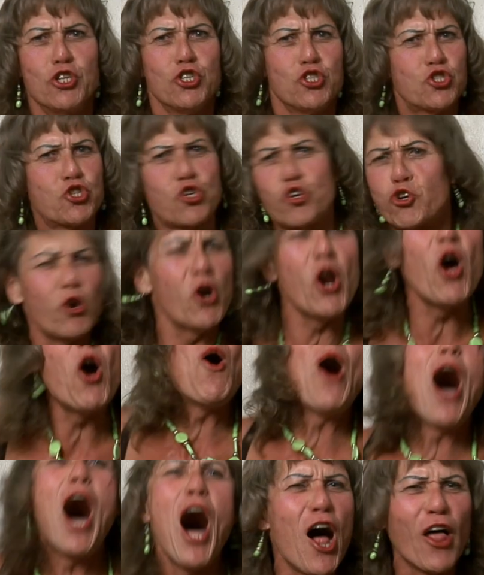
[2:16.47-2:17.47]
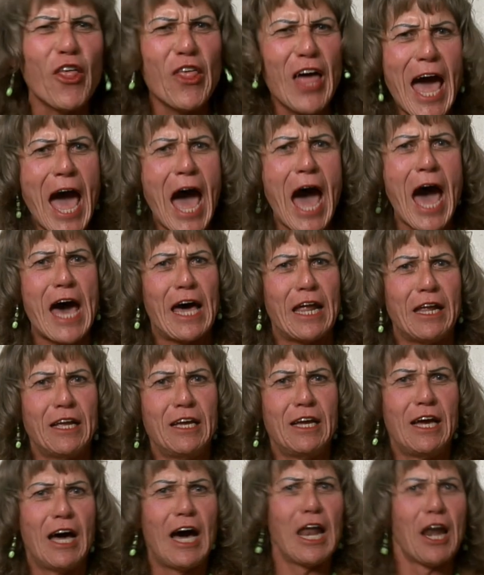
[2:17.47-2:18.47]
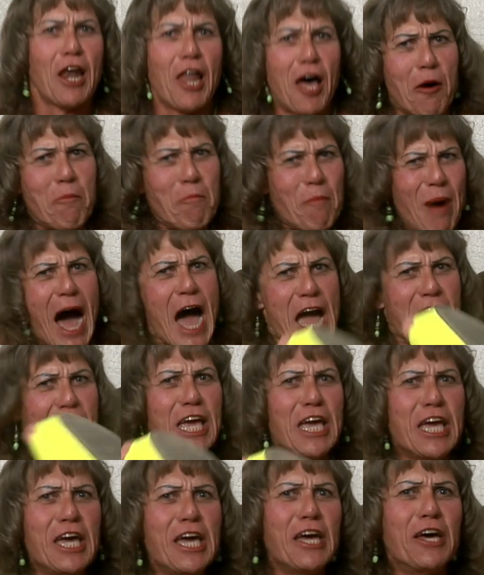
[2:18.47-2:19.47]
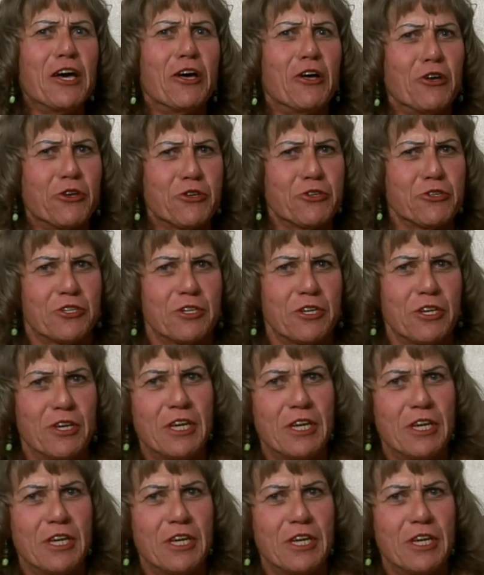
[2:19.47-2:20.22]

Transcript: Screw all that! I love my heels,